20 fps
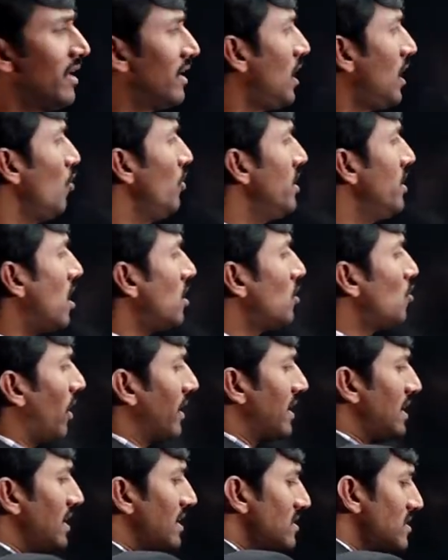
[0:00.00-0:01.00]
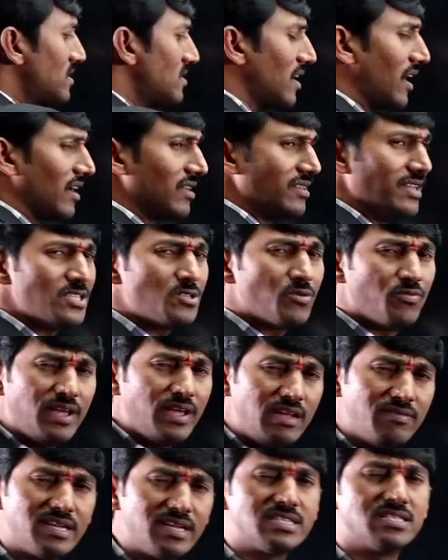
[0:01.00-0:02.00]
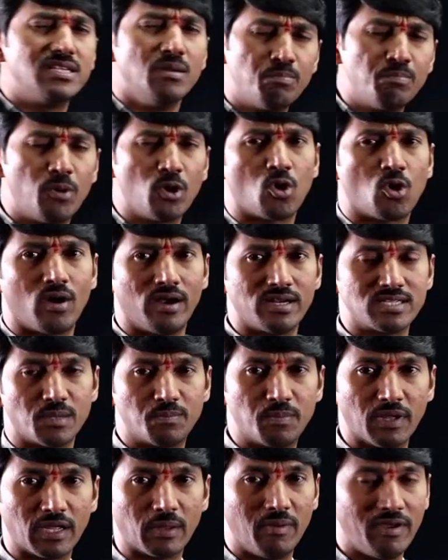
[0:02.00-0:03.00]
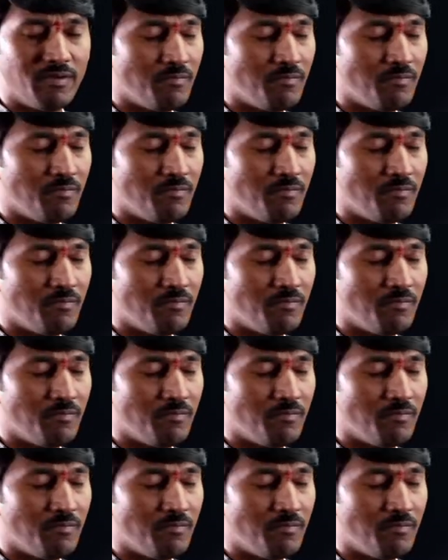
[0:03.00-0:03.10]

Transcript: Now, we need to understand this very, very simple concept.